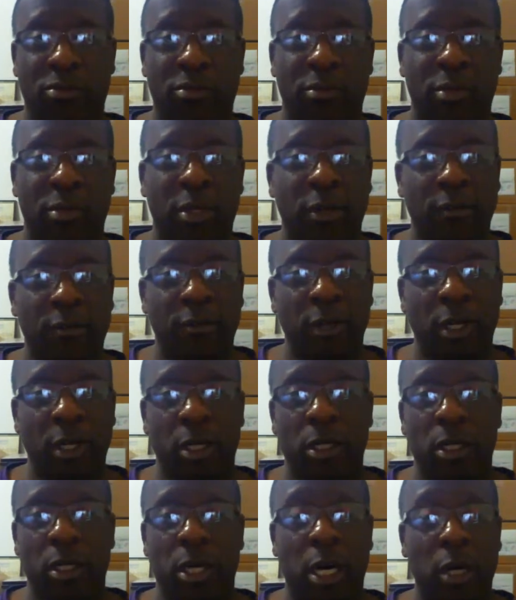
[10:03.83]
of
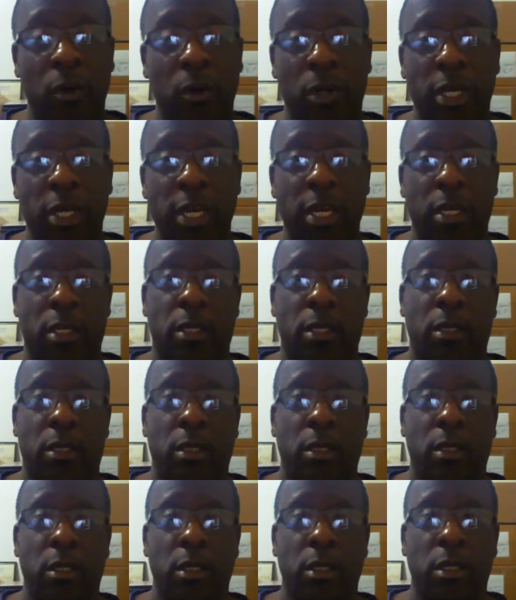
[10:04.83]
AutoCAD,
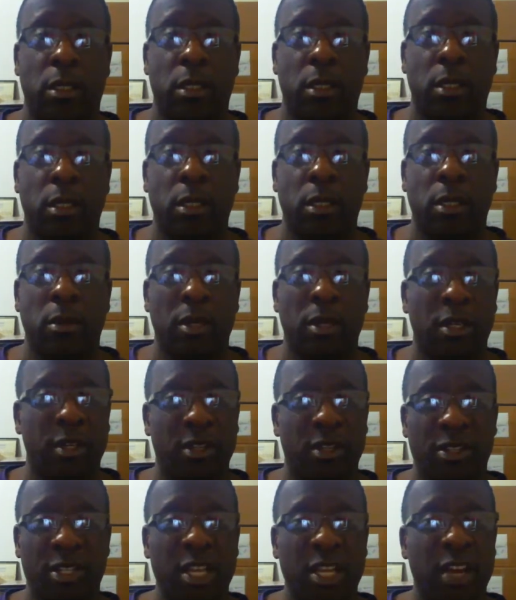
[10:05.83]
and it
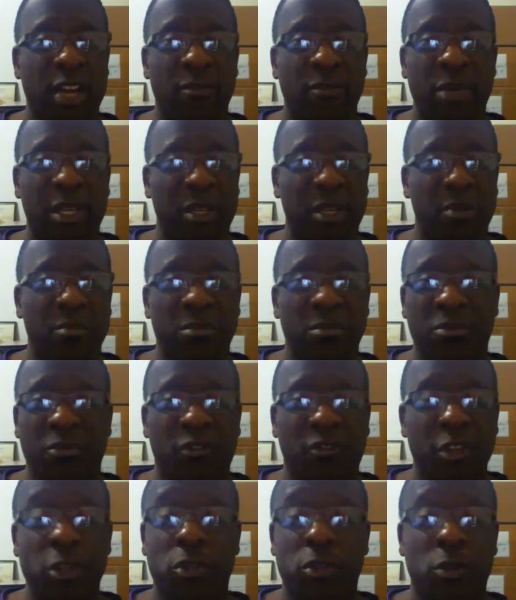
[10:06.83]
doesn't have many
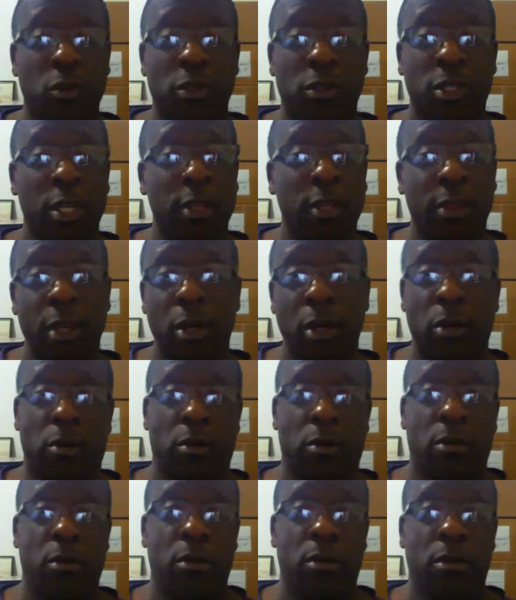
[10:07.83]
features in there,
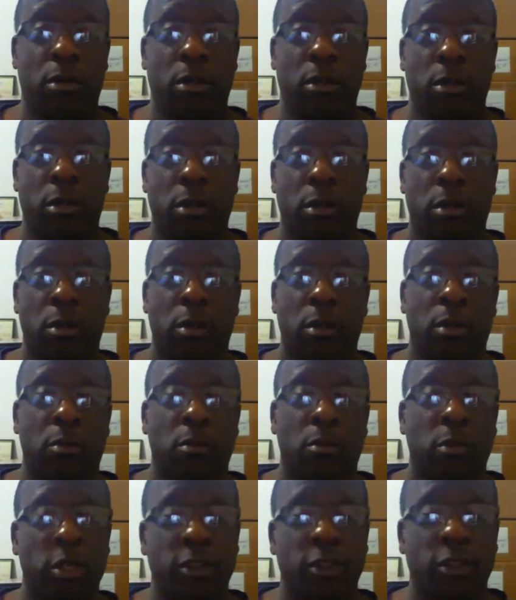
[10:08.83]

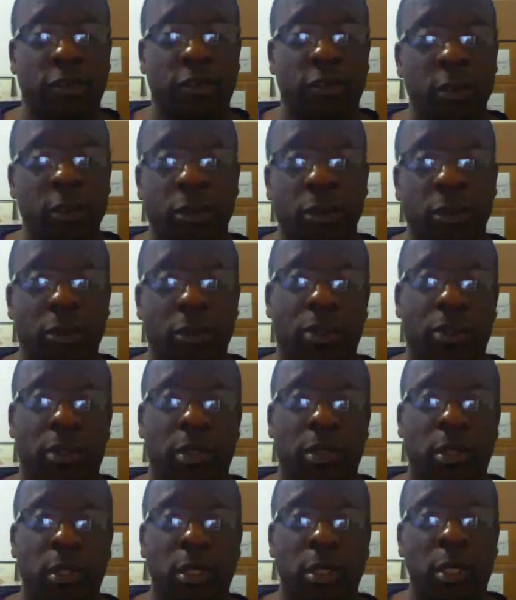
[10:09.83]
much features
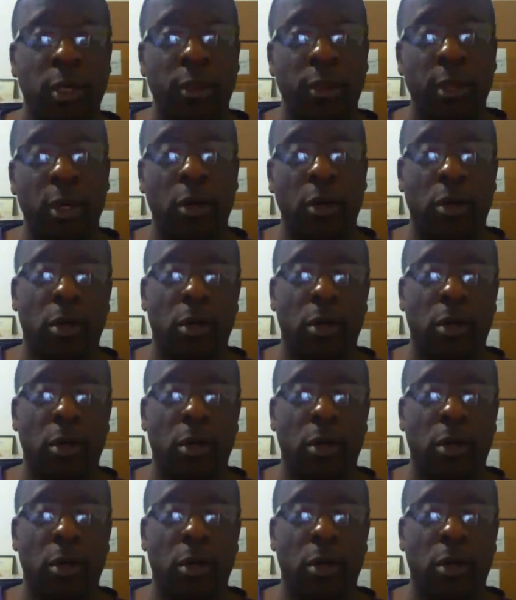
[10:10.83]
in there.